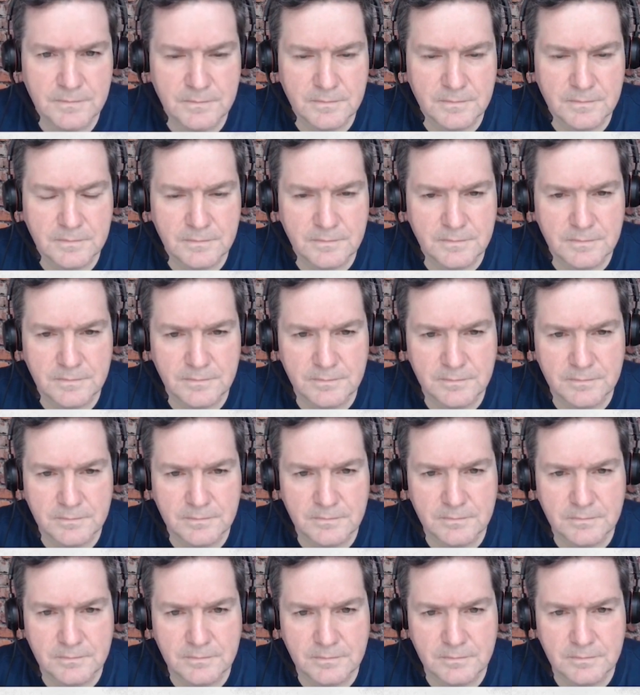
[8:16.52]

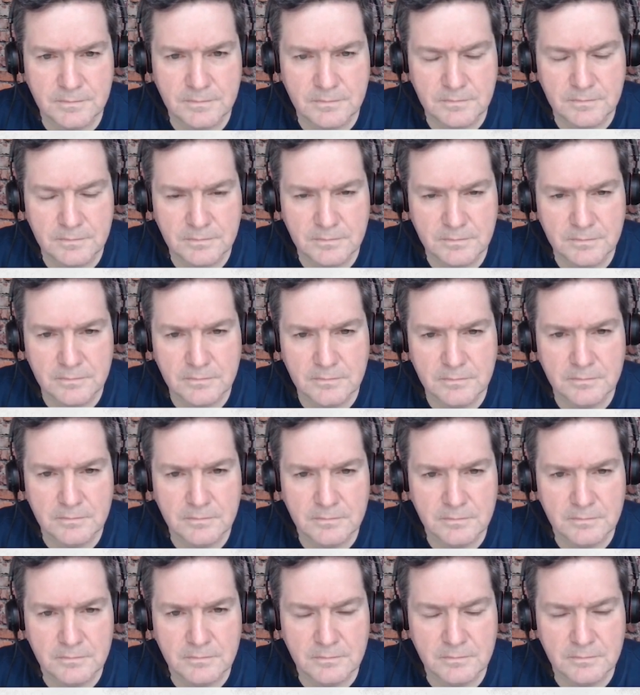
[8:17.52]

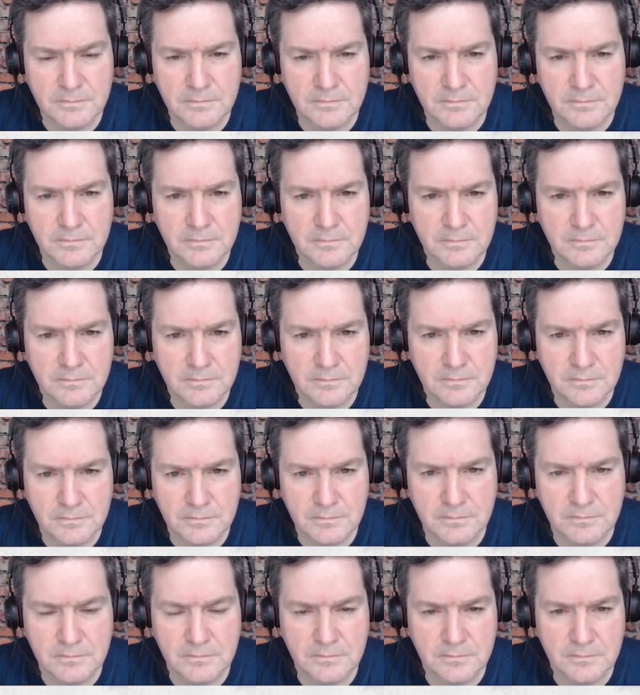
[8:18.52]

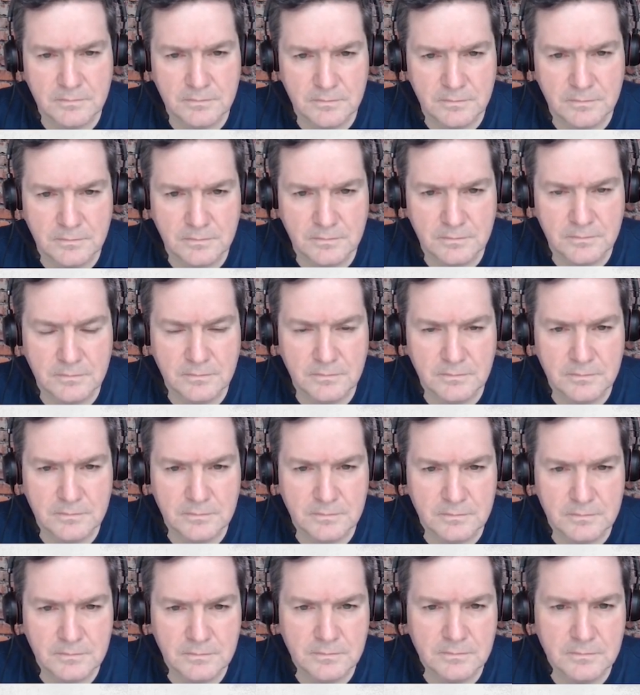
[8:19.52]

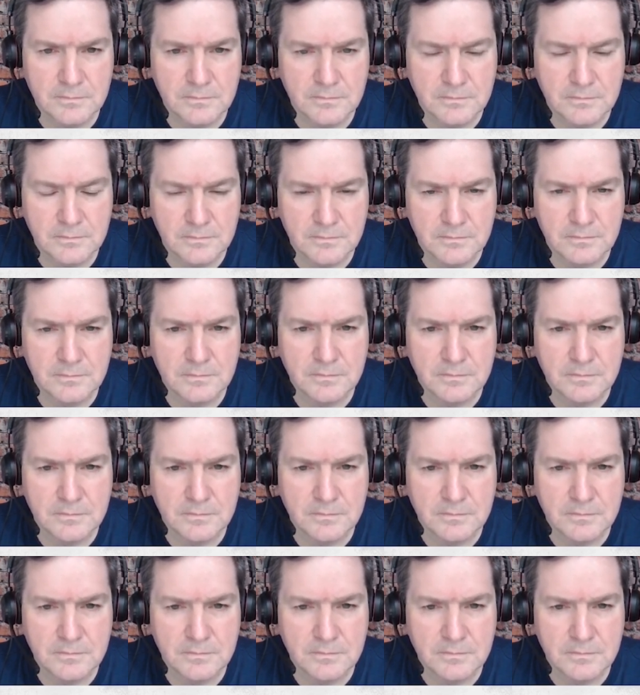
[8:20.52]
[no speech]